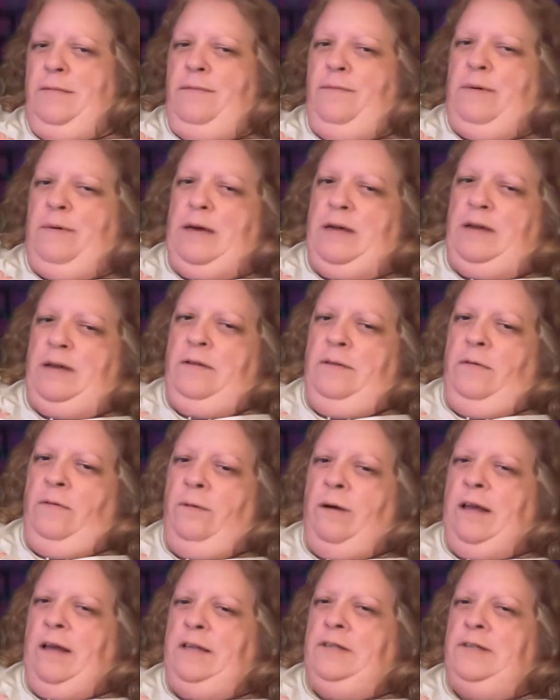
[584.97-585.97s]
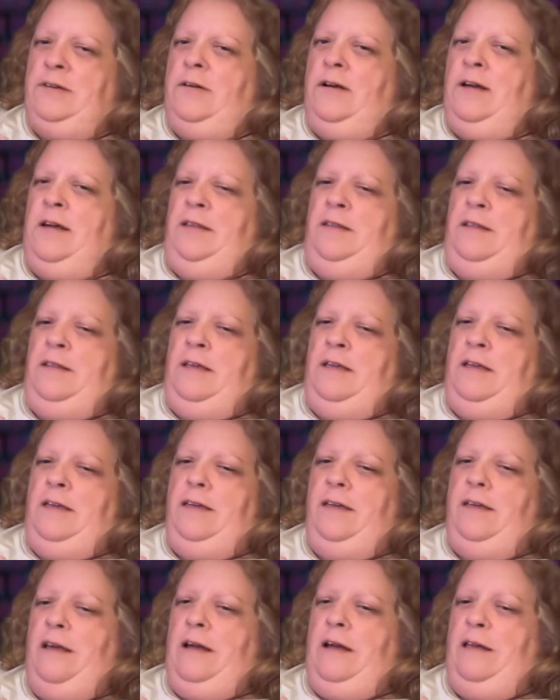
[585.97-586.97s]
but no raise or anything
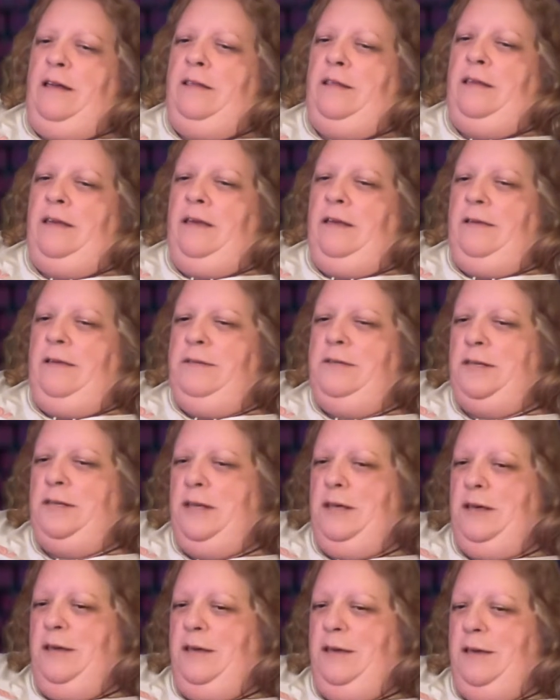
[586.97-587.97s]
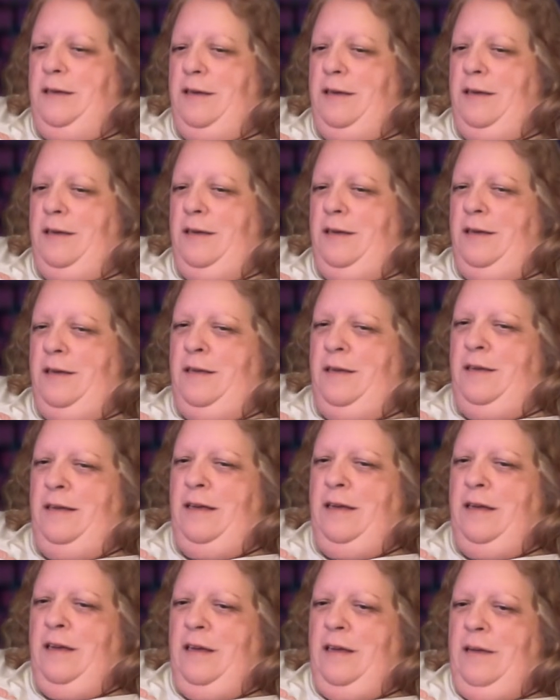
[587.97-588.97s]
else.
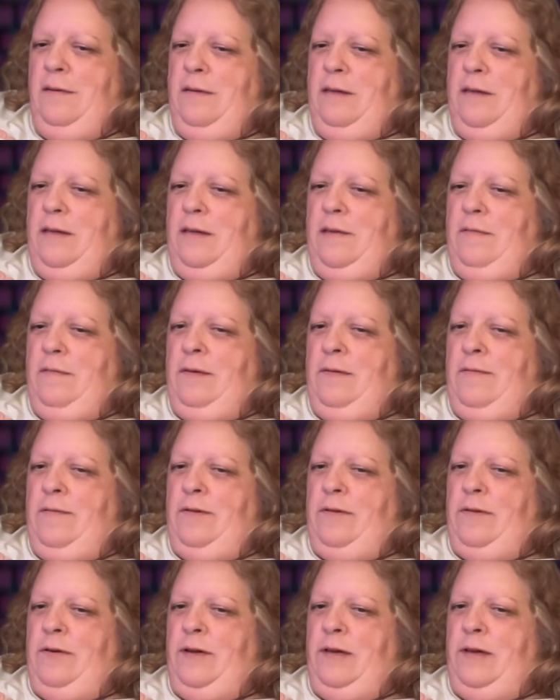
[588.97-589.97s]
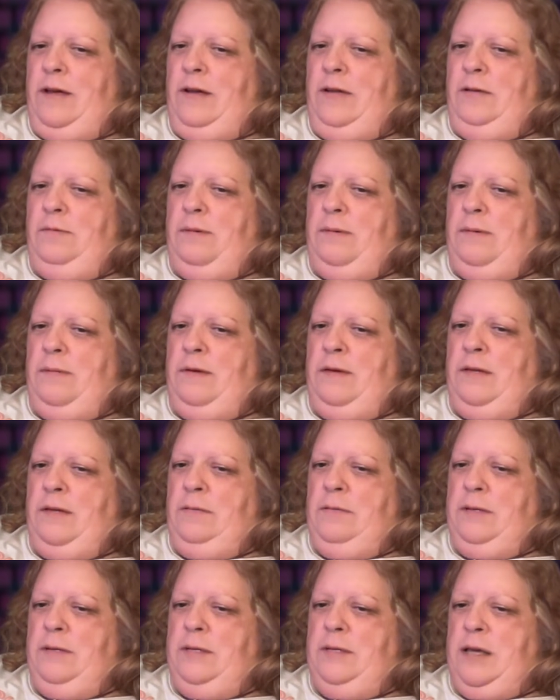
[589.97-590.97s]
Been at the company for 3 years, but because
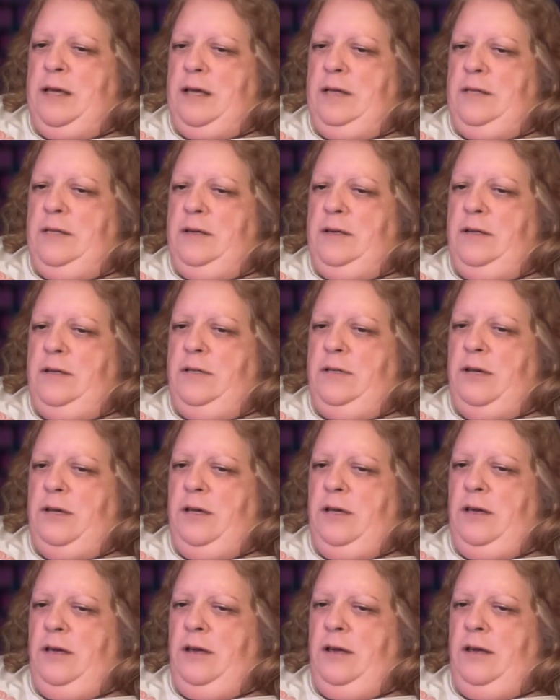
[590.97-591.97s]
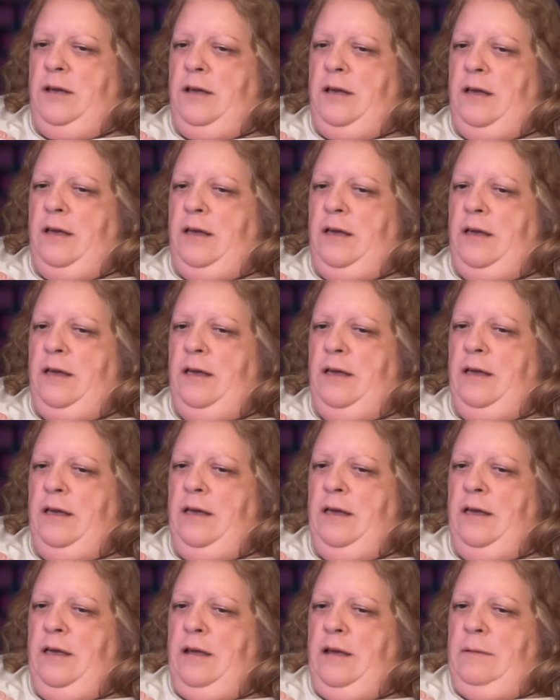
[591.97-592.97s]
my stats are usually good, I
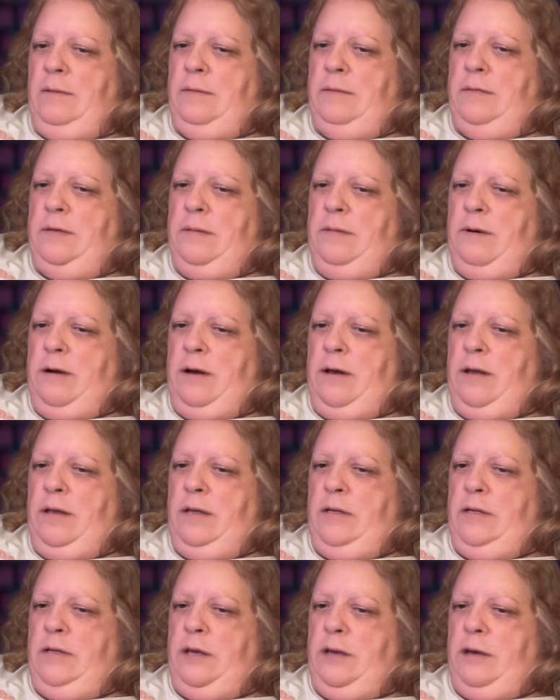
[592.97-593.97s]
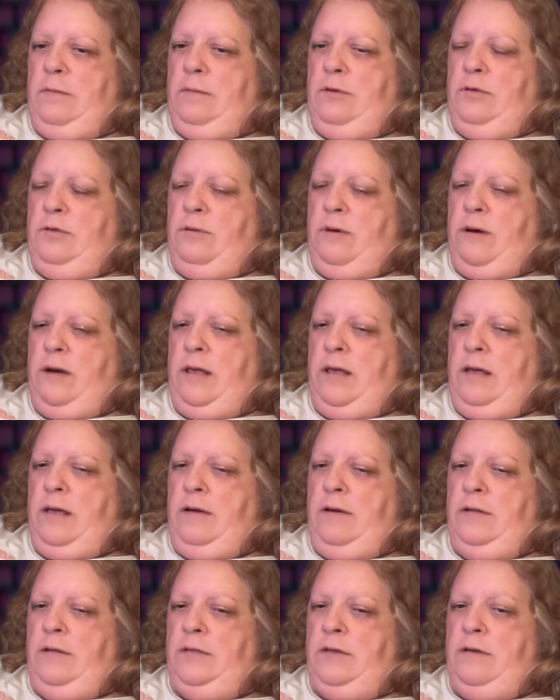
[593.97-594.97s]
end up somewhere in the top 20
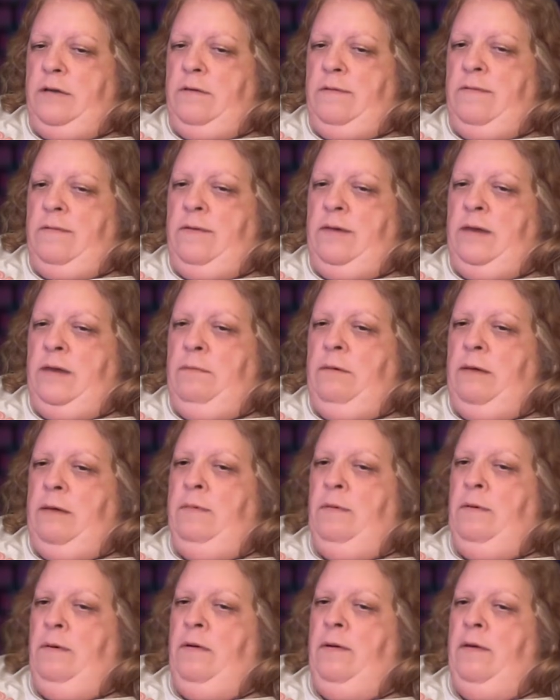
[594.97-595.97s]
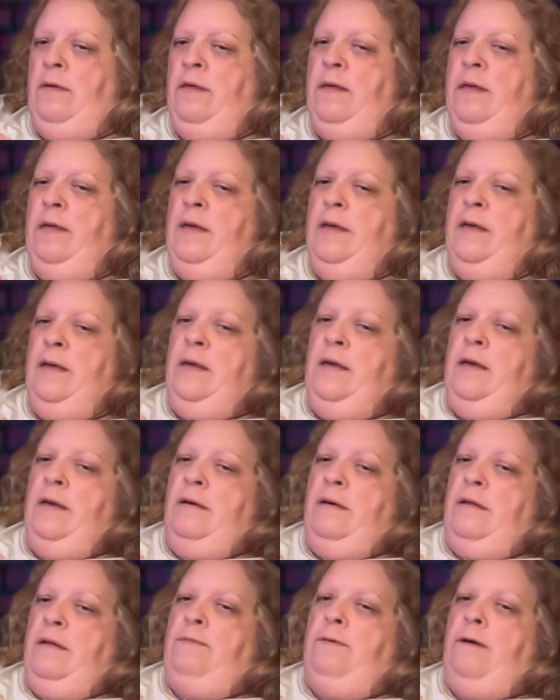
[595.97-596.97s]
or so, 50 people.
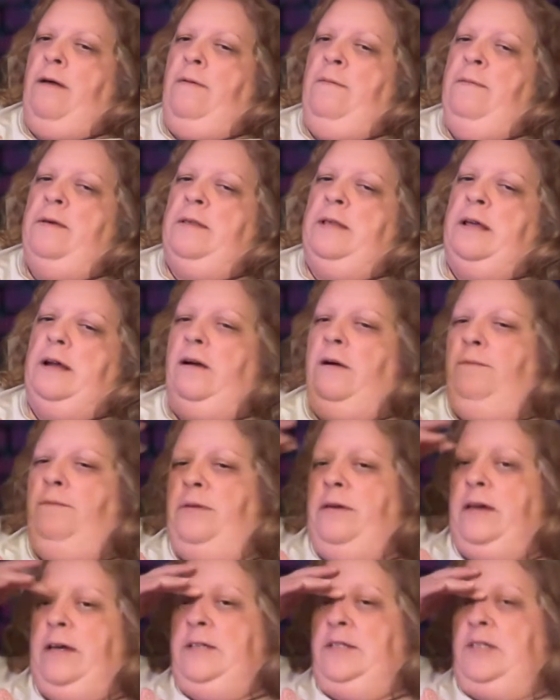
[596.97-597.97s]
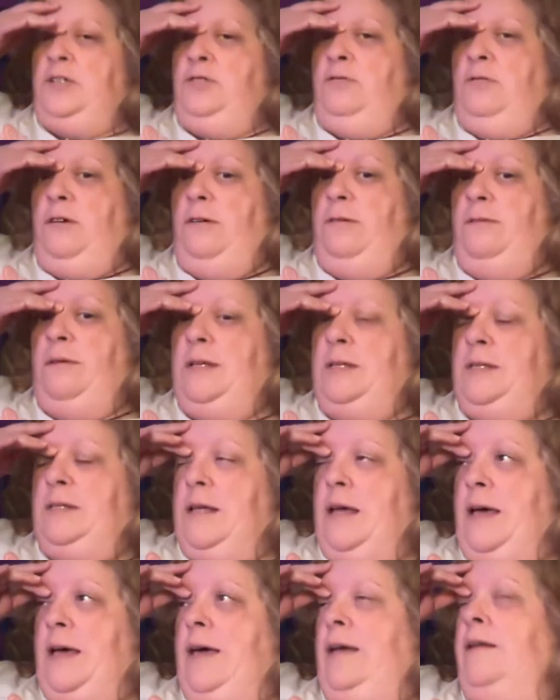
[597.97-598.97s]
Well, the problem with our place, Drew, is
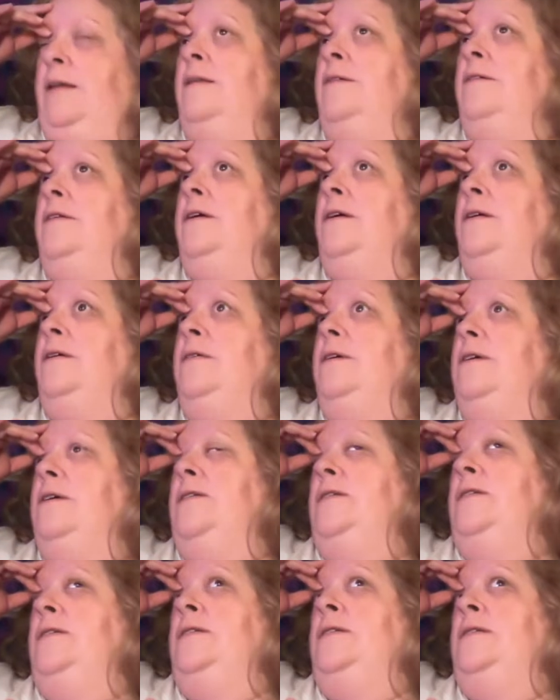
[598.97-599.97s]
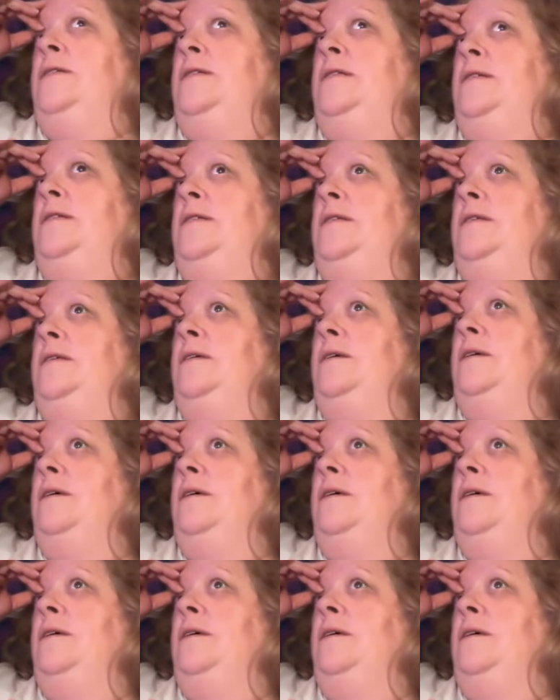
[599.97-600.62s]
that there is